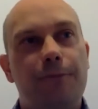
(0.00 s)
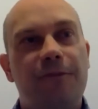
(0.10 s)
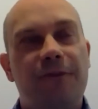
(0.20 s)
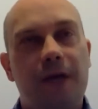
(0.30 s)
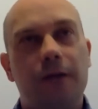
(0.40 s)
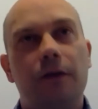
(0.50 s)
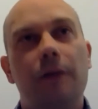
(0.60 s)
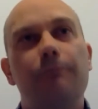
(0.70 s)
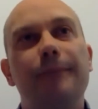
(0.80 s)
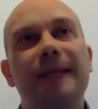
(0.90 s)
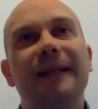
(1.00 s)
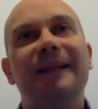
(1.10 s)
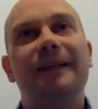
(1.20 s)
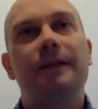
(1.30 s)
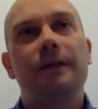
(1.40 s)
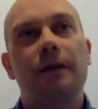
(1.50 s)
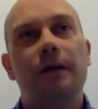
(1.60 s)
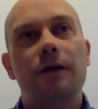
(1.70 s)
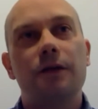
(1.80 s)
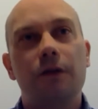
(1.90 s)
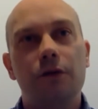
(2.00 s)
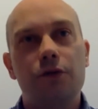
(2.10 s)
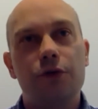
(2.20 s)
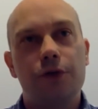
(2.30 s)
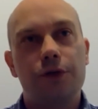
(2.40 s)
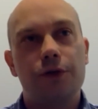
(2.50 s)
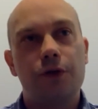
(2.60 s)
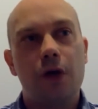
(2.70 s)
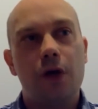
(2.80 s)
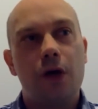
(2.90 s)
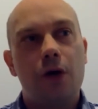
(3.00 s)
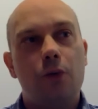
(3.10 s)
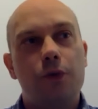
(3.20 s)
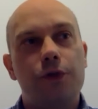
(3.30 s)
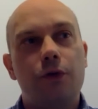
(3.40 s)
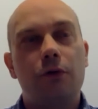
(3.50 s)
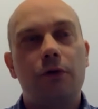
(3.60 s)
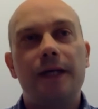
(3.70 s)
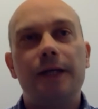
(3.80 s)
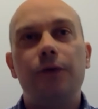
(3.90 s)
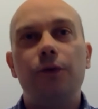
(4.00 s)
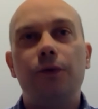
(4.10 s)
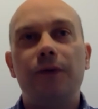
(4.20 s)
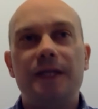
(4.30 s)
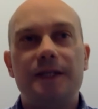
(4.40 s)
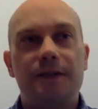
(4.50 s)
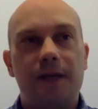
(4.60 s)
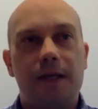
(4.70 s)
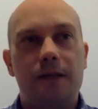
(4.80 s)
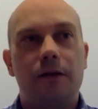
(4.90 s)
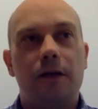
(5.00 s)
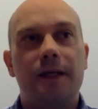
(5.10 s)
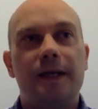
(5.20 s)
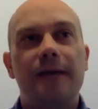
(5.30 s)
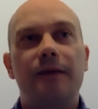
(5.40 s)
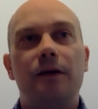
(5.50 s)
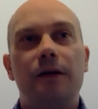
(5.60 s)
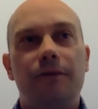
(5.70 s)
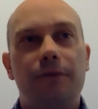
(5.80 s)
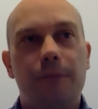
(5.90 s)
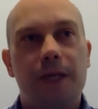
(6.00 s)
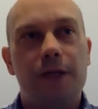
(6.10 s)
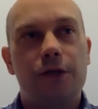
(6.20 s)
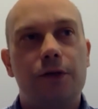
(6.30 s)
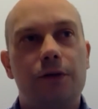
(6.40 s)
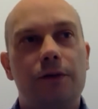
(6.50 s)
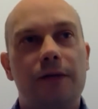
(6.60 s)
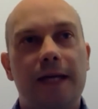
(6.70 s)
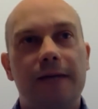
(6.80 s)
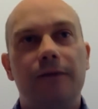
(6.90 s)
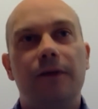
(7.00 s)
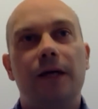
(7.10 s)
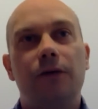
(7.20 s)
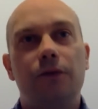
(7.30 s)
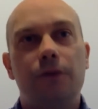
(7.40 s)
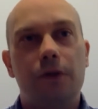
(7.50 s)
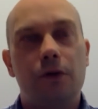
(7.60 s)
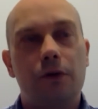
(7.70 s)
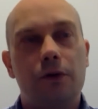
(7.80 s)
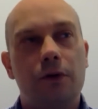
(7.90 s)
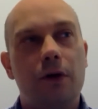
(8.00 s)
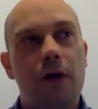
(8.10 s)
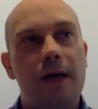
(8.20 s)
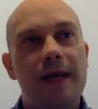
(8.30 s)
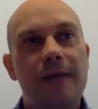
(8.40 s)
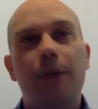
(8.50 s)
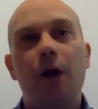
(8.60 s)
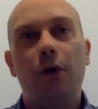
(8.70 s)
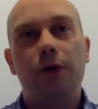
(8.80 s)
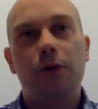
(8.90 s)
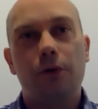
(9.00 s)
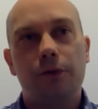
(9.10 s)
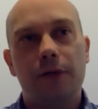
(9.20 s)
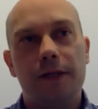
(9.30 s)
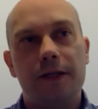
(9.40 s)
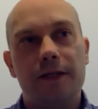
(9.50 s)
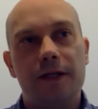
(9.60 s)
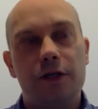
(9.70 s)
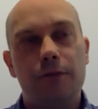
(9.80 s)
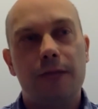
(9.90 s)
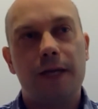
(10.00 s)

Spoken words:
factor and build solutions which already do these things, like gather information, cater that to the doctor, empower doctor in decision